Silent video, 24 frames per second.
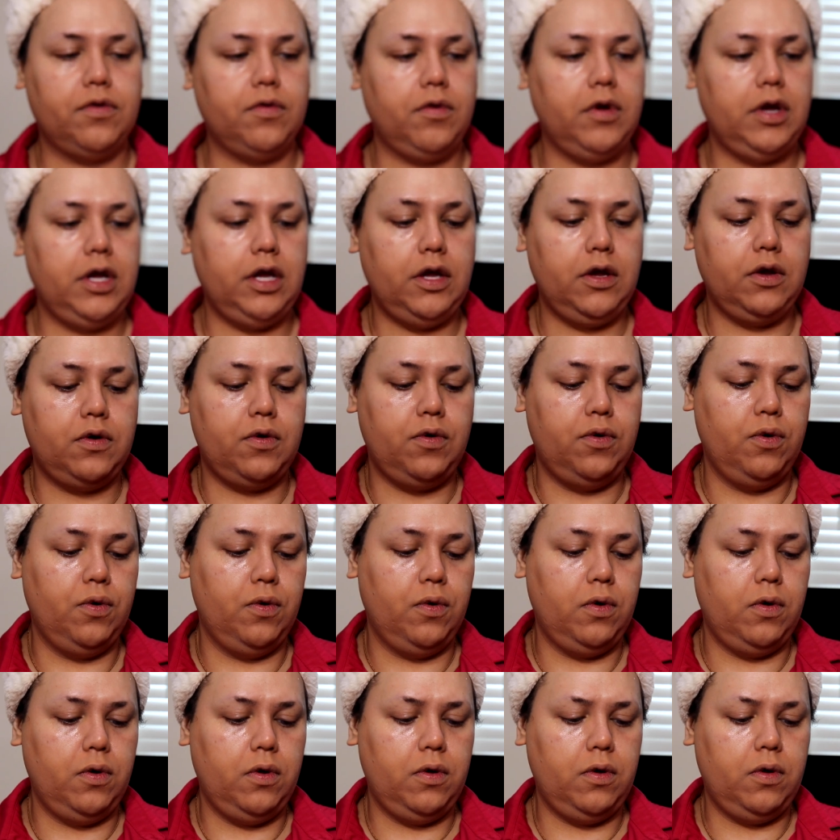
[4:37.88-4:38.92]
3
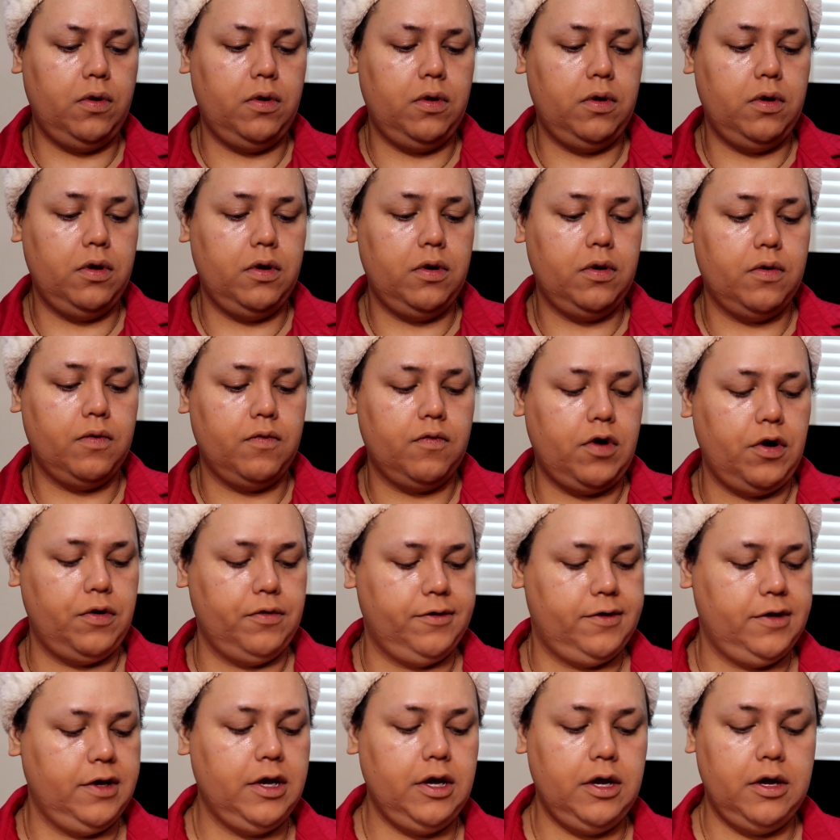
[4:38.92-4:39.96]
Cool
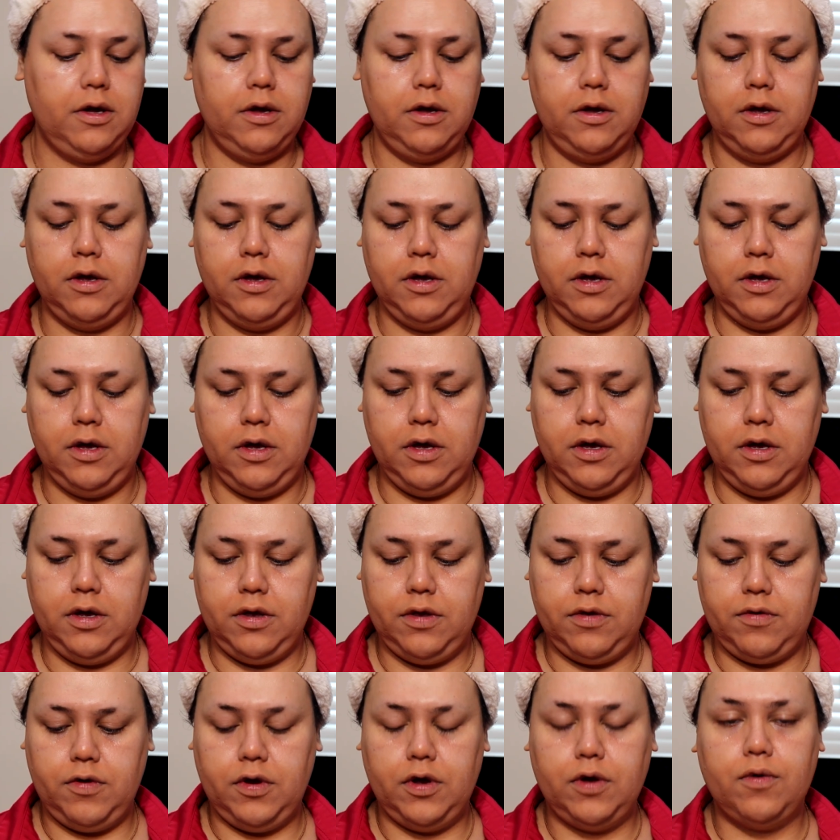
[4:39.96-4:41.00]
Rosy.
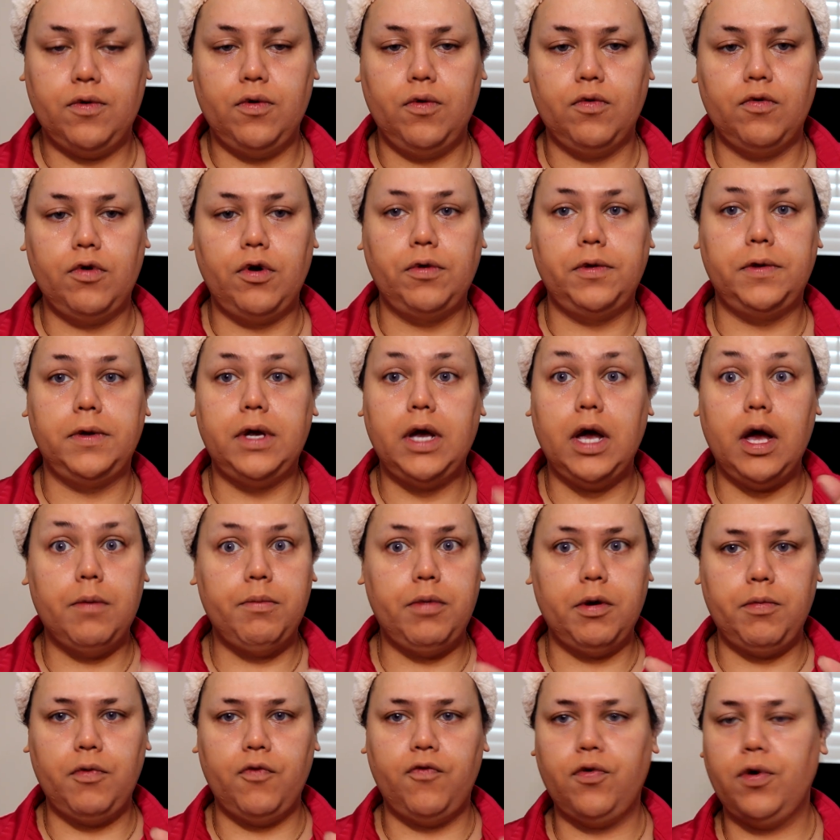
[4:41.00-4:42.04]
3 Cool Rosy. Uh,
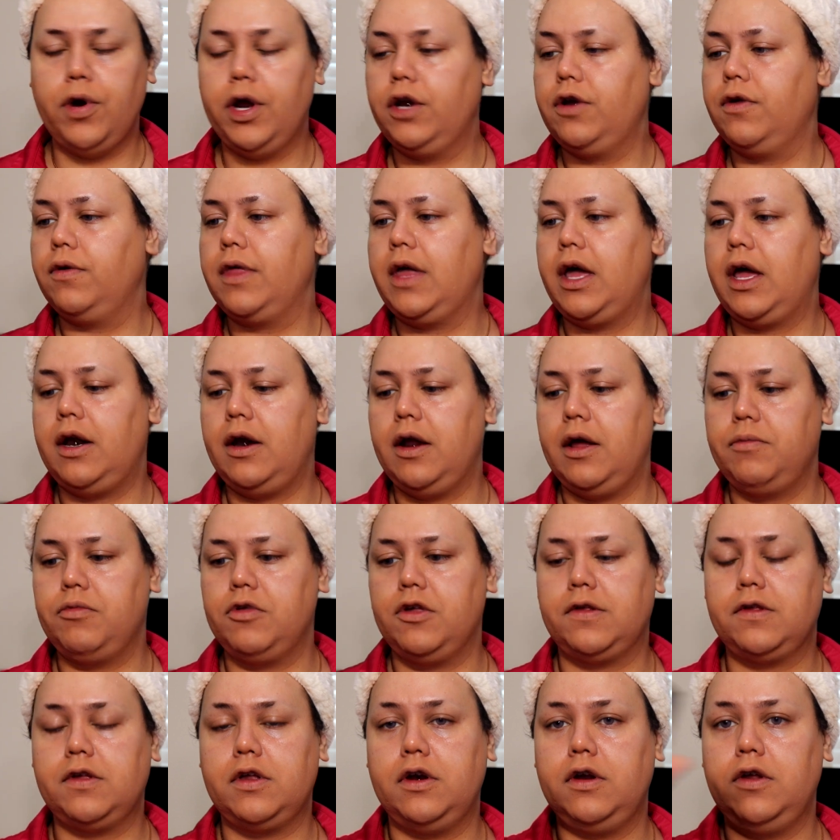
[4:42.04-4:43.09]
but before I do that, I'm
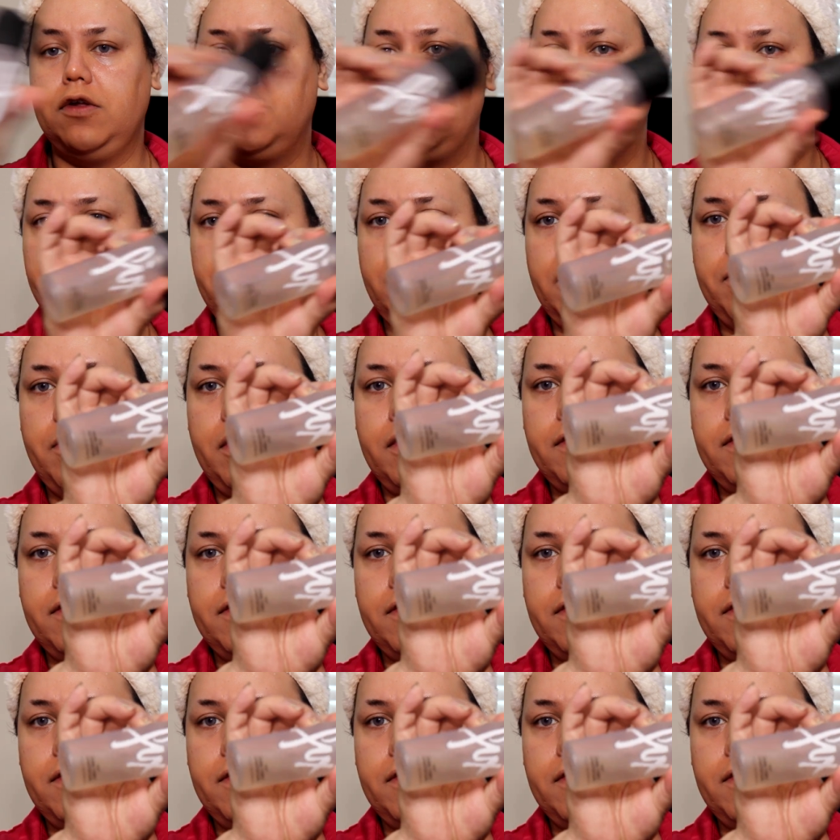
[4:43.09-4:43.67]
just going to spray